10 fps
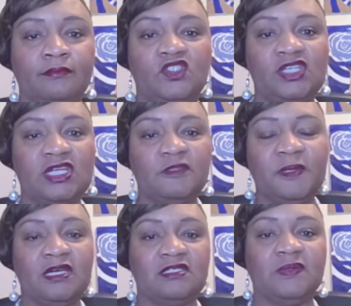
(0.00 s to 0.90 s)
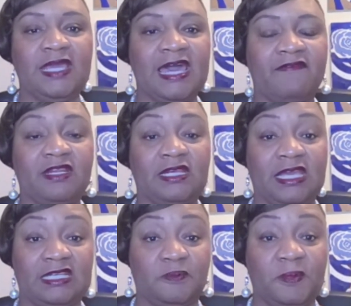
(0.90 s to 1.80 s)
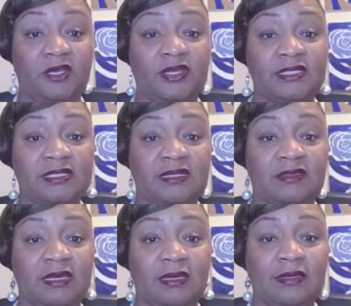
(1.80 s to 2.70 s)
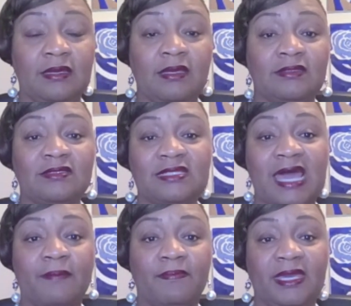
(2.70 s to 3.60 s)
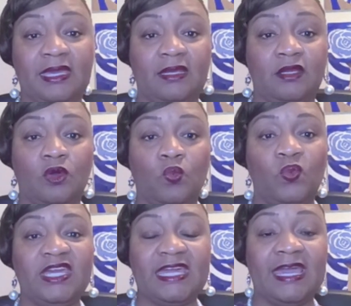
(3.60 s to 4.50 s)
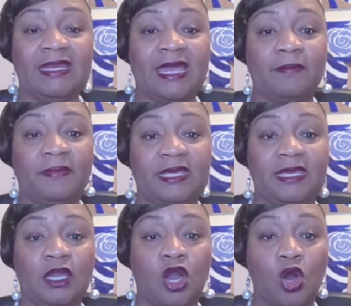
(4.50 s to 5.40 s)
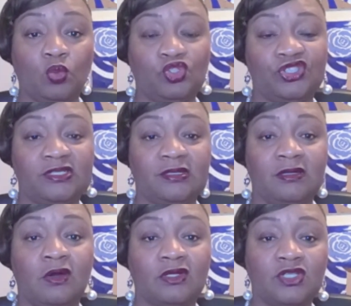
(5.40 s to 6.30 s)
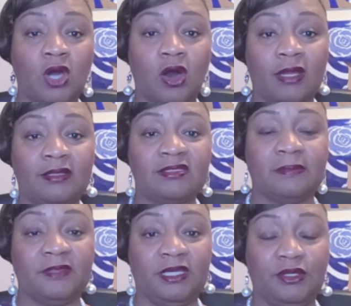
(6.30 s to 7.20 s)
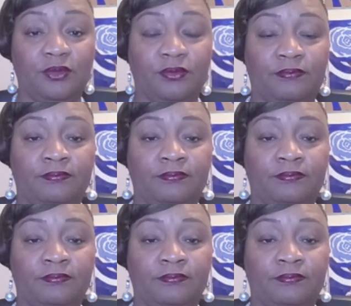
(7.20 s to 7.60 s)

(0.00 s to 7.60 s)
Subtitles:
Just because we have an experience in a thing does not mean we cannot be coached or taught something new.